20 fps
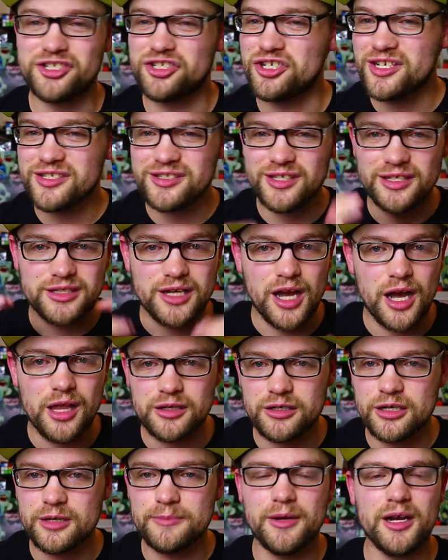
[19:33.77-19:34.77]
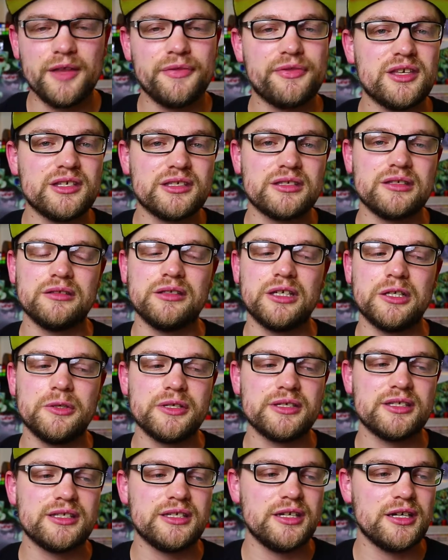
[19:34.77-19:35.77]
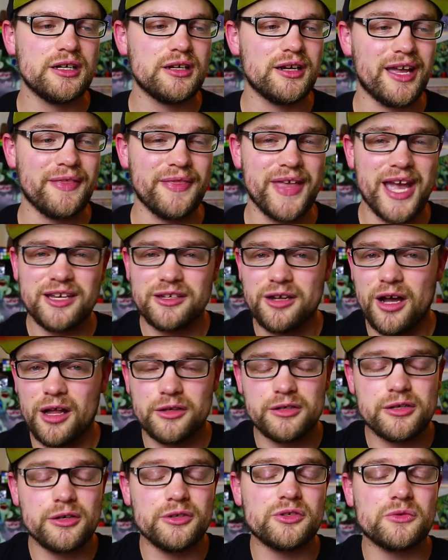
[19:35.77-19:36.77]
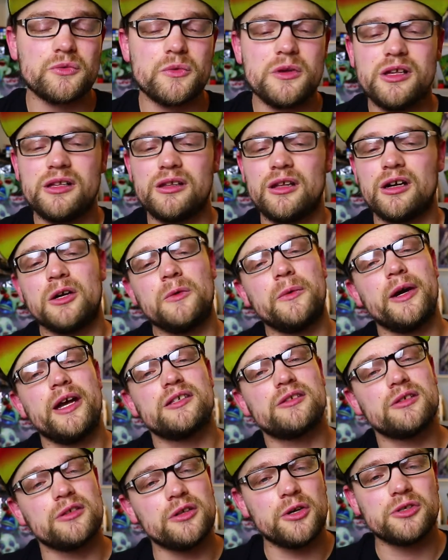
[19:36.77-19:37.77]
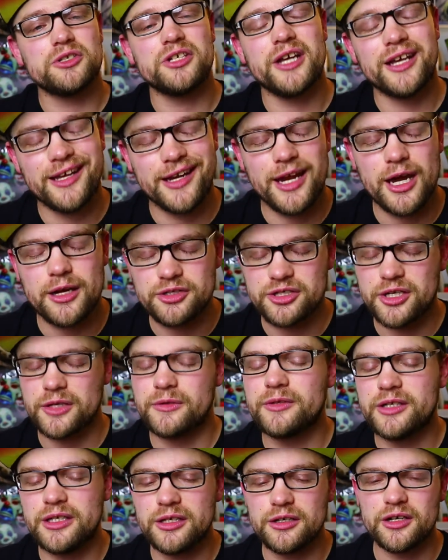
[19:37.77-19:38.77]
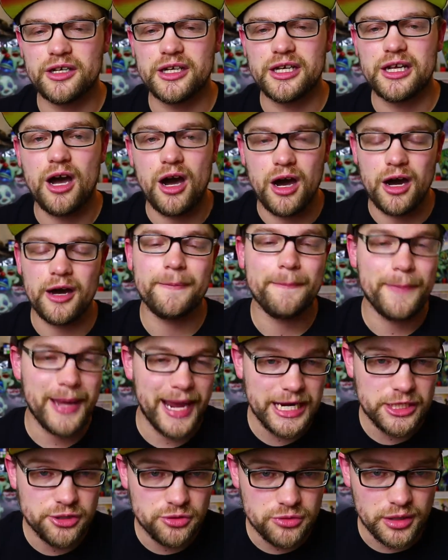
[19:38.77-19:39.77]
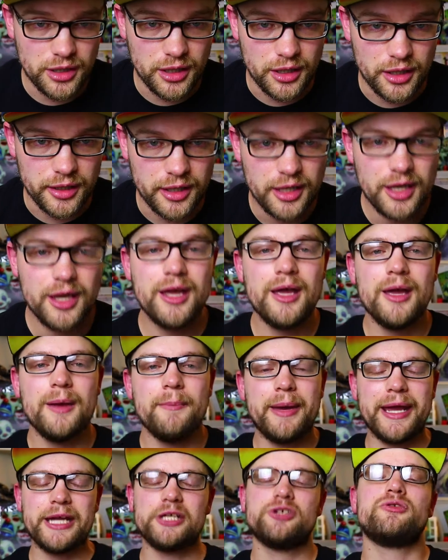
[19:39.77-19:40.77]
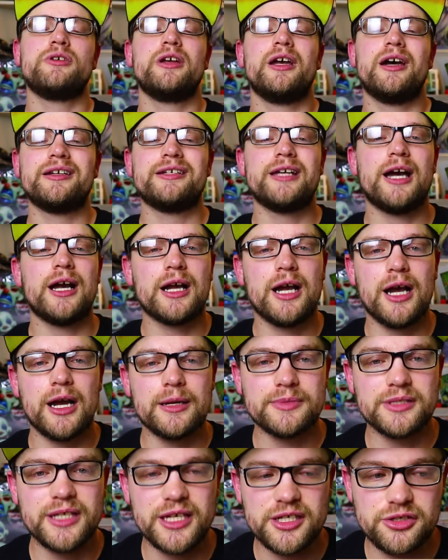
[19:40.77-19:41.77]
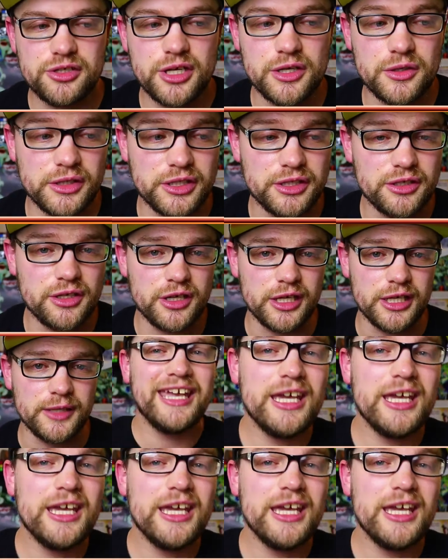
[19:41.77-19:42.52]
Just $1 a month is the lowest tier, and that dollar goes a really long way. So go check it out, Generally Nerdy on Patreon, patreon.com/generallynerdy.